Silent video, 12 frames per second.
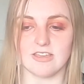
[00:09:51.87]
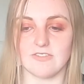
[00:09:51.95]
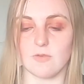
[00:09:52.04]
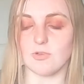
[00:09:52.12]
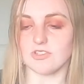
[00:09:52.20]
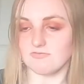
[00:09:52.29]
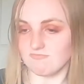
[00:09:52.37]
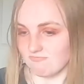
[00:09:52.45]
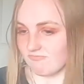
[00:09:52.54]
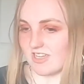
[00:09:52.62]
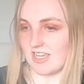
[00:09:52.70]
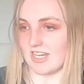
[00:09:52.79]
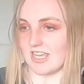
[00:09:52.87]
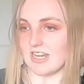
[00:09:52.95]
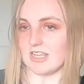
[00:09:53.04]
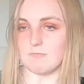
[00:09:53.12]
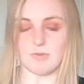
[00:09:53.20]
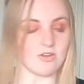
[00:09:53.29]
There wasn't really
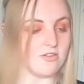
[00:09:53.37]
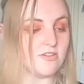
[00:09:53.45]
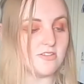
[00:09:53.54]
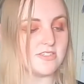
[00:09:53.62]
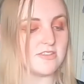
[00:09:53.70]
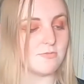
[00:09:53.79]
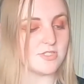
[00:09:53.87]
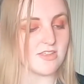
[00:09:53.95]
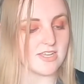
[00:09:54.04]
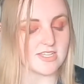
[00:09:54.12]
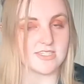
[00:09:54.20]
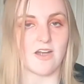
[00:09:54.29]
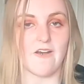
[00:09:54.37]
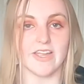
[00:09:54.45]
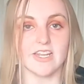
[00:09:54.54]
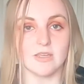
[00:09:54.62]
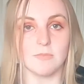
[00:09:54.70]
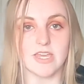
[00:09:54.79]
any blood. There was a
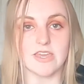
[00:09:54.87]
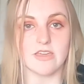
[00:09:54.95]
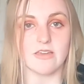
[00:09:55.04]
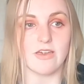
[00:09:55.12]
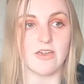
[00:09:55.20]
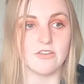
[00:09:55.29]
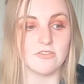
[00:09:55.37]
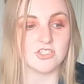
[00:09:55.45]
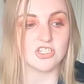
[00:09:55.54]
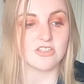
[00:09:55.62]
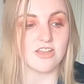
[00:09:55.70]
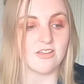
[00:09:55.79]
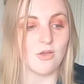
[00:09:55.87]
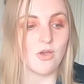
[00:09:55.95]
tiny bit, and I was just like,